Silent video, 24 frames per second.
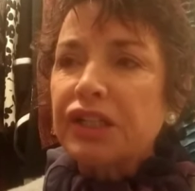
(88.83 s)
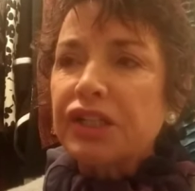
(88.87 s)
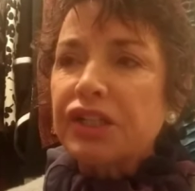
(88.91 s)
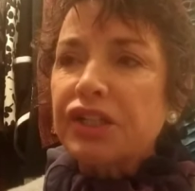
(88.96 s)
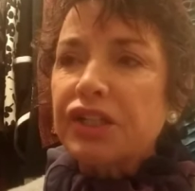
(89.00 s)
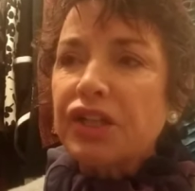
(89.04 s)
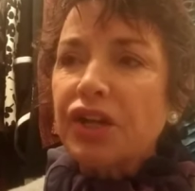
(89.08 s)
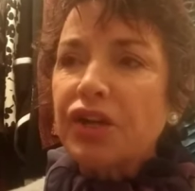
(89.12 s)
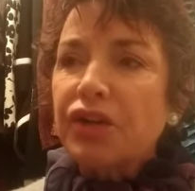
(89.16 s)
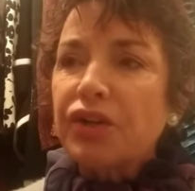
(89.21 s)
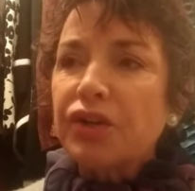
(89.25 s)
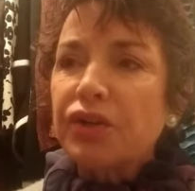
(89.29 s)

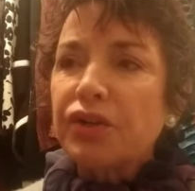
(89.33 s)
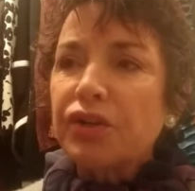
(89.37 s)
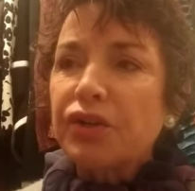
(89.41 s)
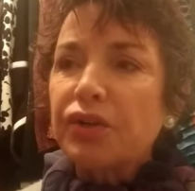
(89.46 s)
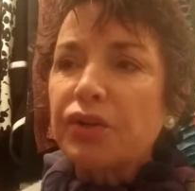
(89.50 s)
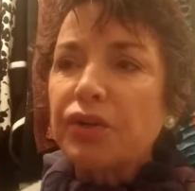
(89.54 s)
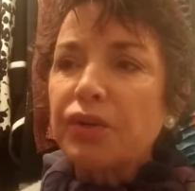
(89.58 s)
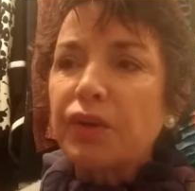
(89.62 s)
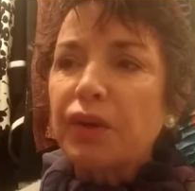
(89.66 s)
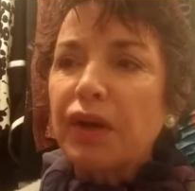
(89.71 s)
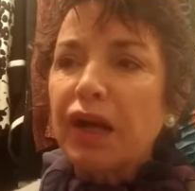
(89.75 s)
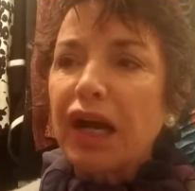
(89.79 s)

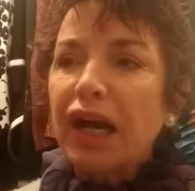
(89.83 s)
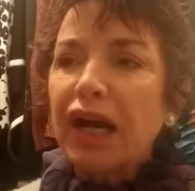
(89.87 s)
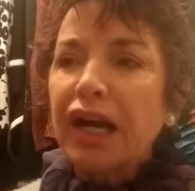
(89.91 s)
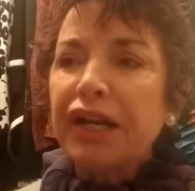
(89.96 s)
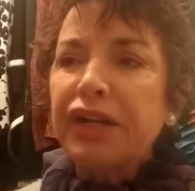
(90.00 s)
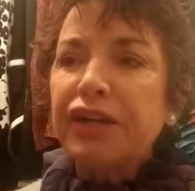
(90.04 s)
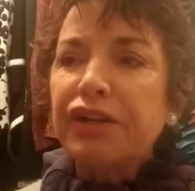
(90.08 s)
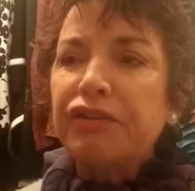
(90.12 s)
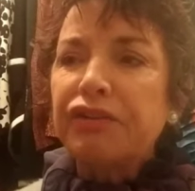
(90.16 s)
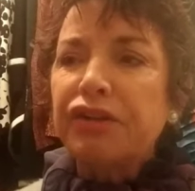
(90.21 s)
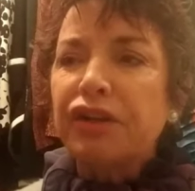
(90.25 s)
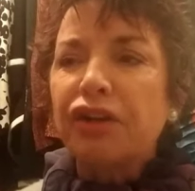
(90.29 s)
so
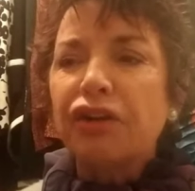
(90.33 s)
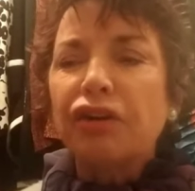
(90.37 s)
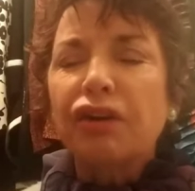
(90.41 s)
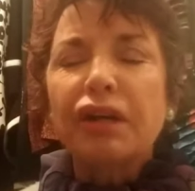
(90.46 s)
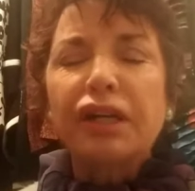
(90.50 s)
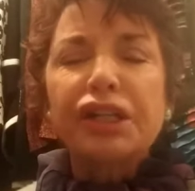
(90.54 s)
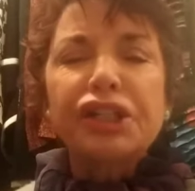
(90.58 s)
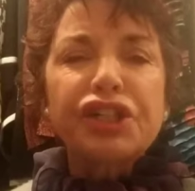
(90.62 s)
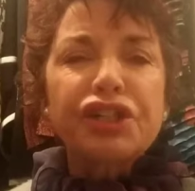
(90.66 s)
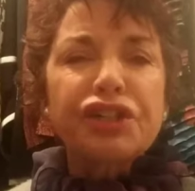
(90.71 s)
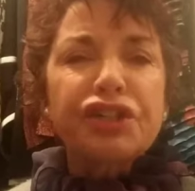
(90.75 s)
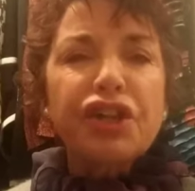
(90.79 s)
I don't
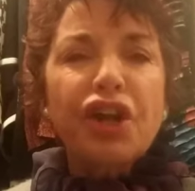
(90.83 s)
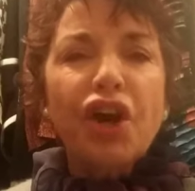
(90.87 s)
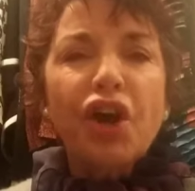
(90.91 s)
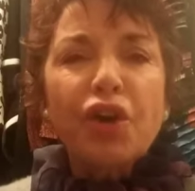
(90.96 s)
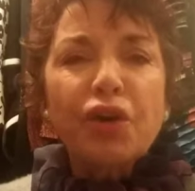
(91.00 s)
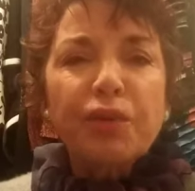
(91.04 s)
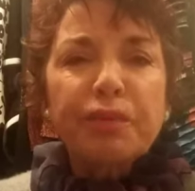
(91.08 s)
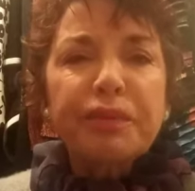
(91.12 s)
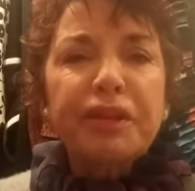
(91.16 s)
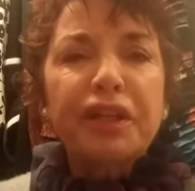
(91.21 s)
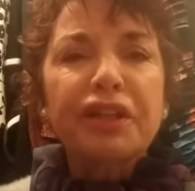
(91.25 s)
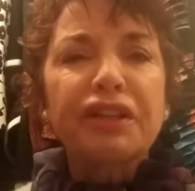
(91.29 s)
know I just
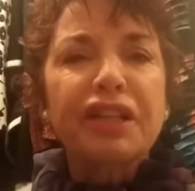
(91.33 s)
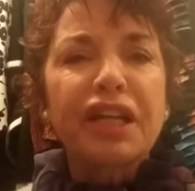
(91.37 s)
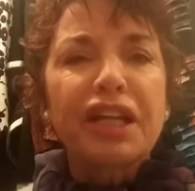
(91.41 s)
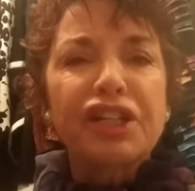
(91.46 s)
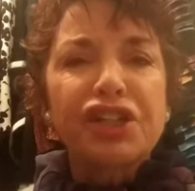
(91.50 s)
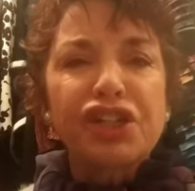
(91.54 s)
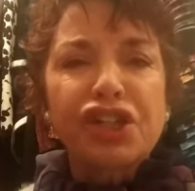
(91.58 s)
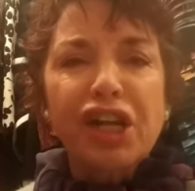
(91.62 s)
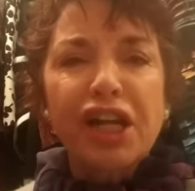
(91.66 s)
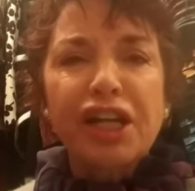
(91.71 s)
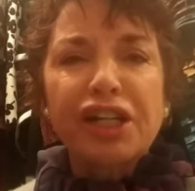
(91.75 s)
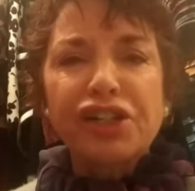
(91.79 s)
hope that
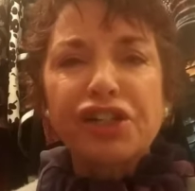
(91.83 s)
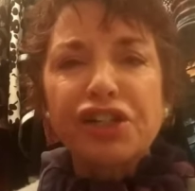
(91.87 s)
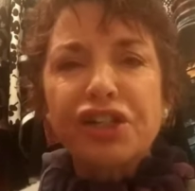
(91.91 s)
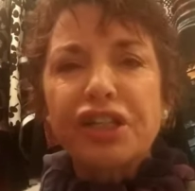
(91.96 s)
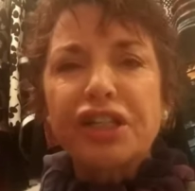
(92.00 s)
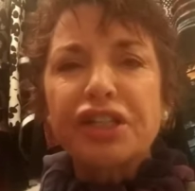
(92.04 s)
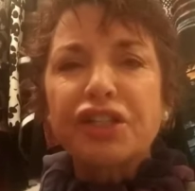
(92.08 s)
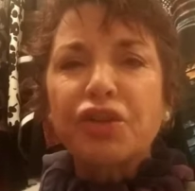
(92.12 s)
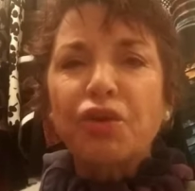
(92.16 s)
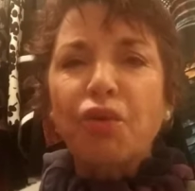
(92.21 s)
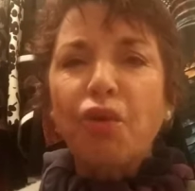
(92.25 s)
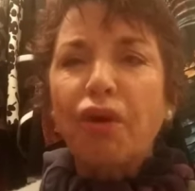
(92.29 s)
they
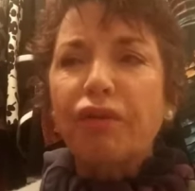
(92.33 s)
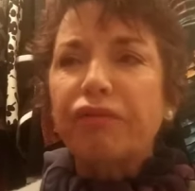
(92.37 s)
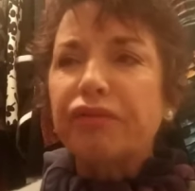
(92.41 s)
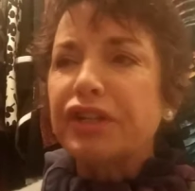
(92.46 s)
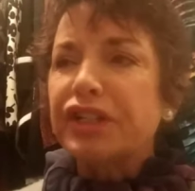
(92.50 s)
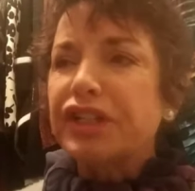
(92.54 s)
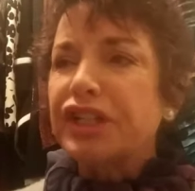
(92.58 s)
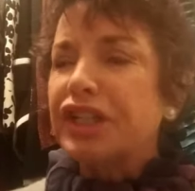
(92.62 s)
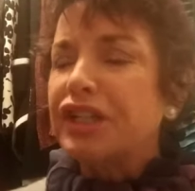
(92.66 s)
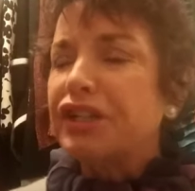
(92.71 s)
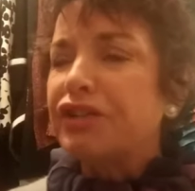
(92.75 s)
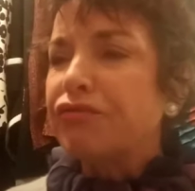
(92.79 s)
change these
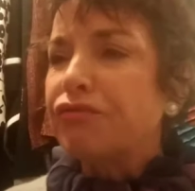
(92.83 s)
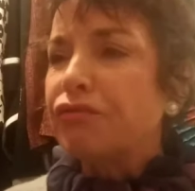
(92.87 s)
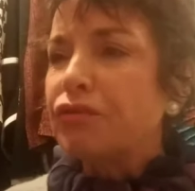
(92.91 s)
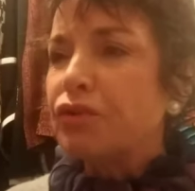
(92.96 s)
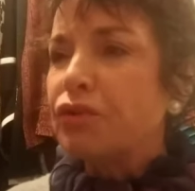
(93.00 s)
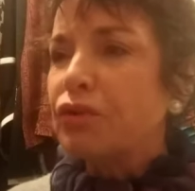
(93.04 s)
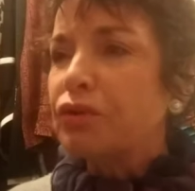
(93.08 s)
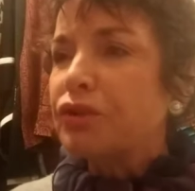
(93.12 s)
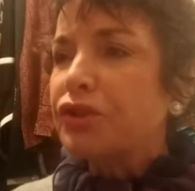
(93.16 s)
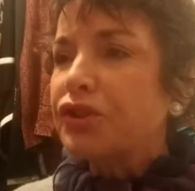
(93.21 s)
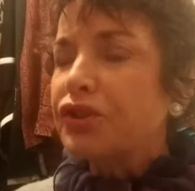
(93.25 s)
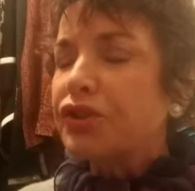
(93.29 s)
quarantine
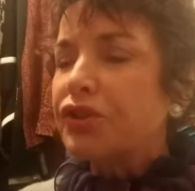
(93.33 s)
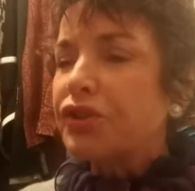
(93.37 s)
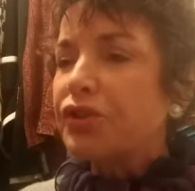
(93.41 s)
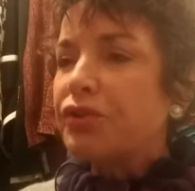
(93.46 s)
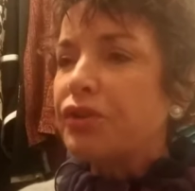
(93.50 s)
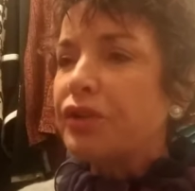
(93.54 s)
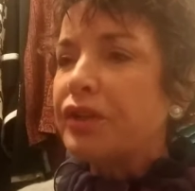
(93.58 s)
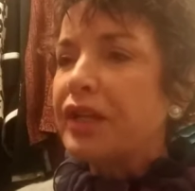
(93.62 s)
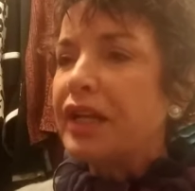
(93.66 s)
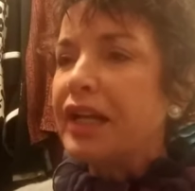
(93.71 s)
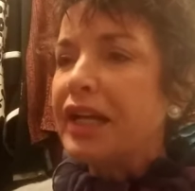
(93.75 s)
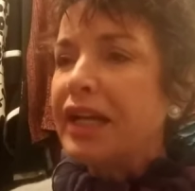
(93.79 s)
rules
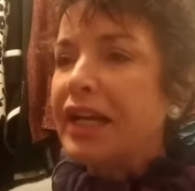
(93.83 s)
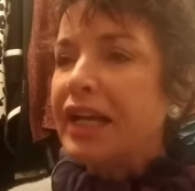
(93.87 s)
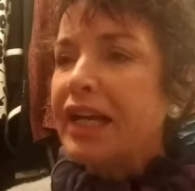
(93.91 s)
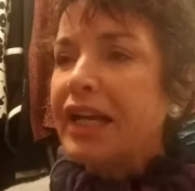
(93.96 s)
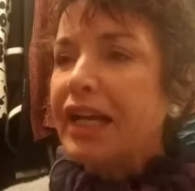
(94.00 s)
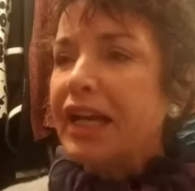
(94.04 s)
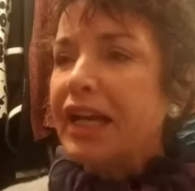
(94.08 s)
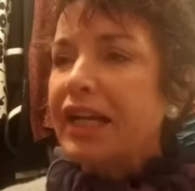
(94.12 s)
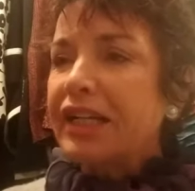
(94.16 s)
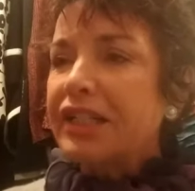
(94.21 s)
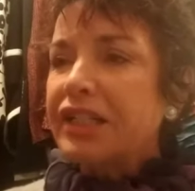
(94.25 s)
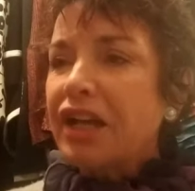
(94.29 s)
soon
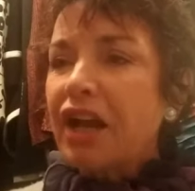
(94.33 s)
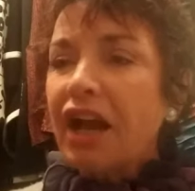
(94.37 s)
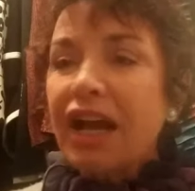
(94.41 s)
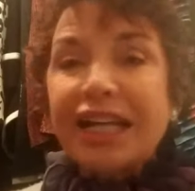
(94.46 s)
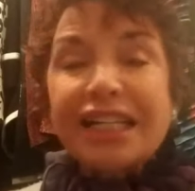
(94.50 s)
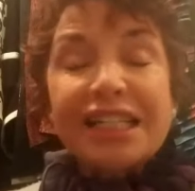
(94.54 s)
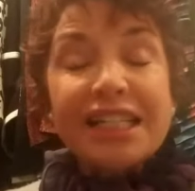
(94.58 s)
it's,